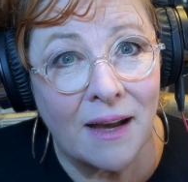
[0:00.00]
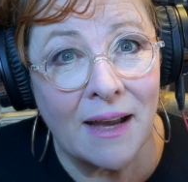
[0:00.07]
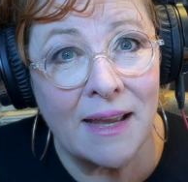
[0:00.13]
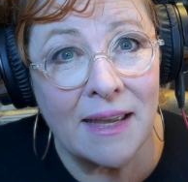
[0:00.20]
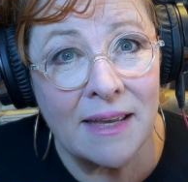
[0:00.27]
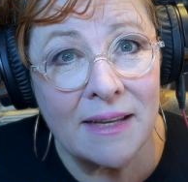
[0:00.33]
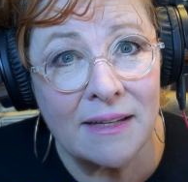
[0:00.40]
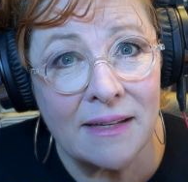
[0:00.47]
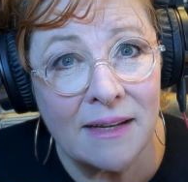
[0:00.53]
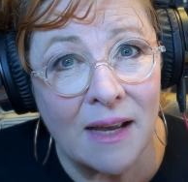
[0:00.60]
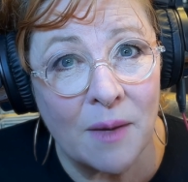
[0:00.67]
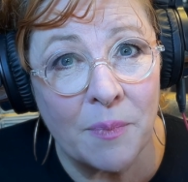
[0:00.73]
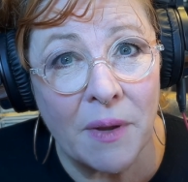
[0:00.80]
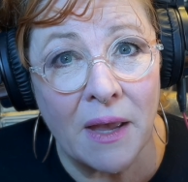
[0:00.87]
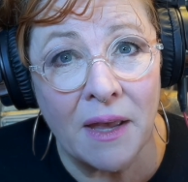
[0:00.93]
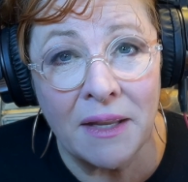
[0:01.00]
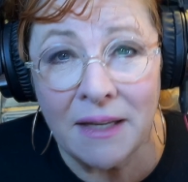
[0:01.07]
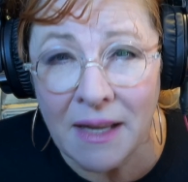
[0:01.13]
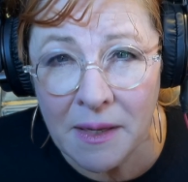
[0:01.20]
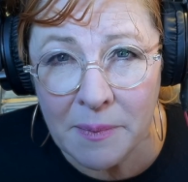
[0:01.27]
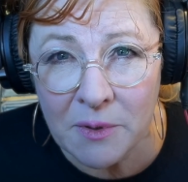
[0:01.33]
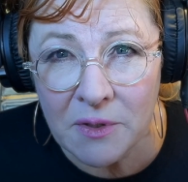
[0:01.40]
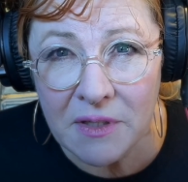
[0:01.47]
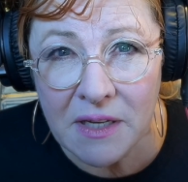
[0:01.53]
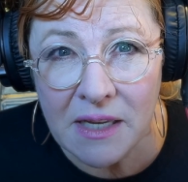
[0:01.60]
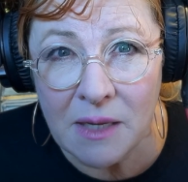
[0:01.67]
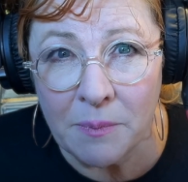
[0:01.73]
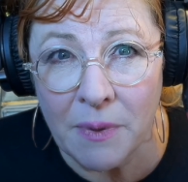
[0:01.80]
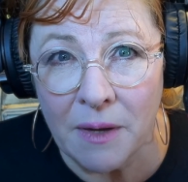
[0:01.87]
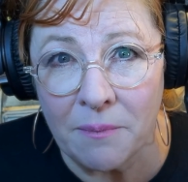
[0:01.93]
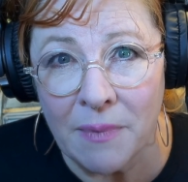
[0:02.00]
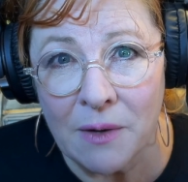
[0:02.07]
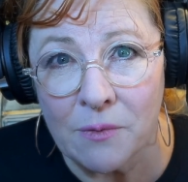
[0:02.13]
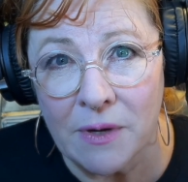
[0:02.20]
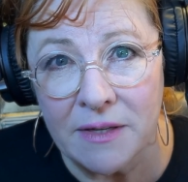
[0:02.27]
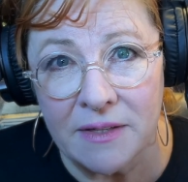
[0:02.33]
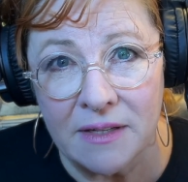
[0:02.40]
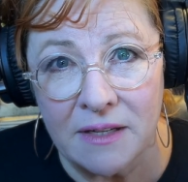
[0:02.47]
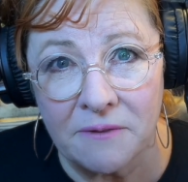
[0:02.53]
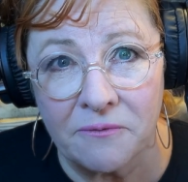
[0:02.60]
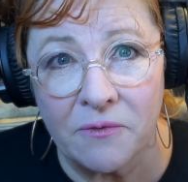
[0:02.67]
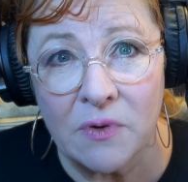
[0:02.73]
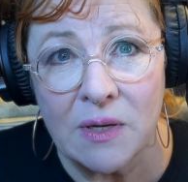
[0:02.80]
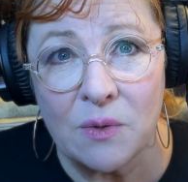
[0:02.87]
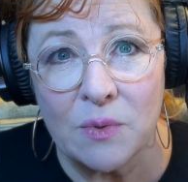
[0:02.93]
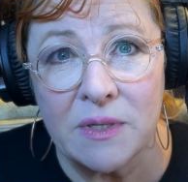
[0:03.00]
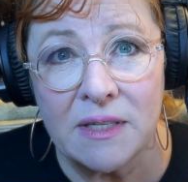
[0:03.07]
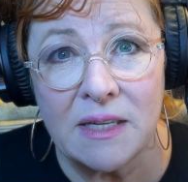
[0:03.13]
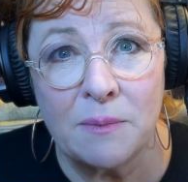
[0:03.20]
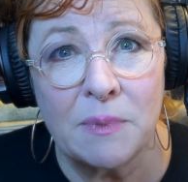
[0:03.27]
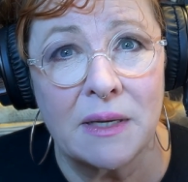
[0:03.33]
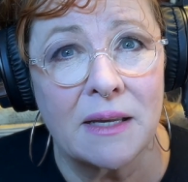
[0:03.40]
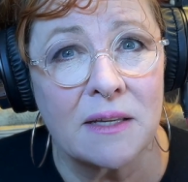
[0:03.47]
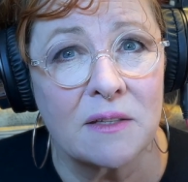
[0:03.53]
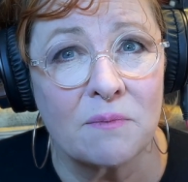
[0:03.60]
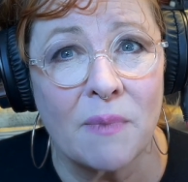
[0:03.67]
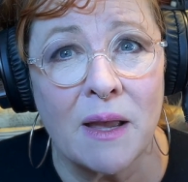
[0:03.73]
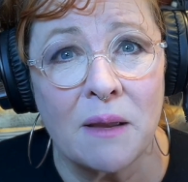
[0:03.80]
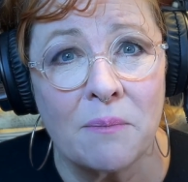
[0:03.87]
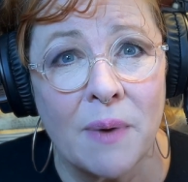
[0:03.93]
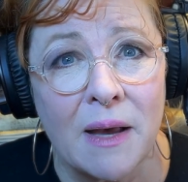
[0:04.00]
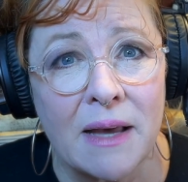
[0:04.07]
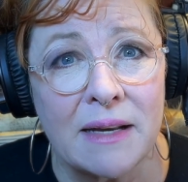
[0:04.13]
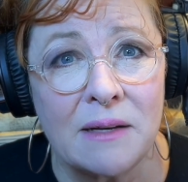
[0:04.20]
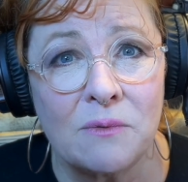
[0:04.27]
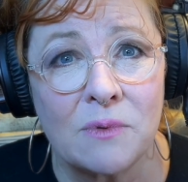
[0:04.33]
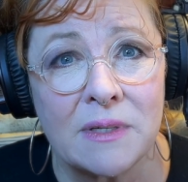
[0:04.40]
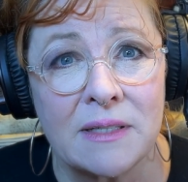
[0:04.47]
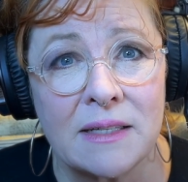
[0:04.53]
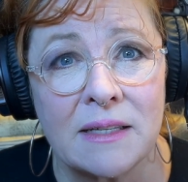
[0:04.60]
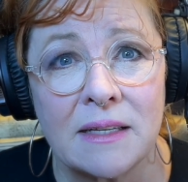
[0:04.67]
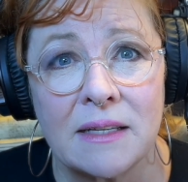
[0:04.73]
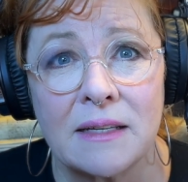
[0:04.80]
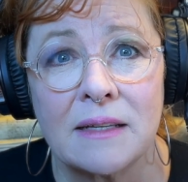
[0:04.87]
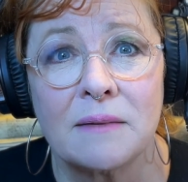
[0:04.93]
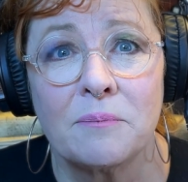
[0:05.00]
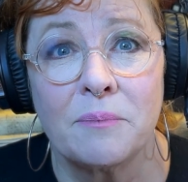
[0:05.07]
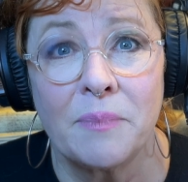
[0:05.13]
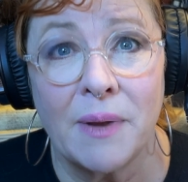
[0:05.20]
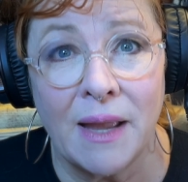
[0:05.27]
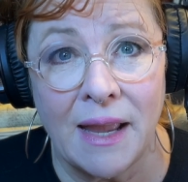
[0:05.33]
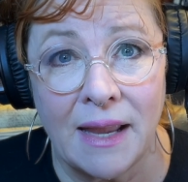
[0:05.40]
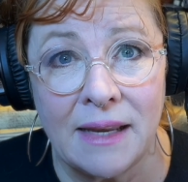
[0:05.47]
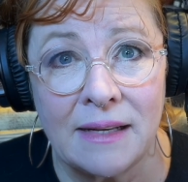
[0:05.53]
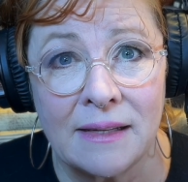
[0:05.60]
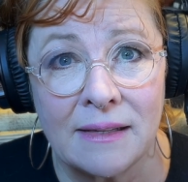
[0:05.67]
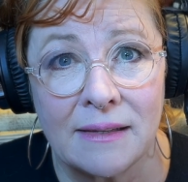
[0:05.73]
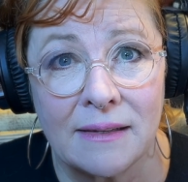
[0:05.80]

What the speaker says: I ended up unable to keep up my resonant frequency because my body was in pain.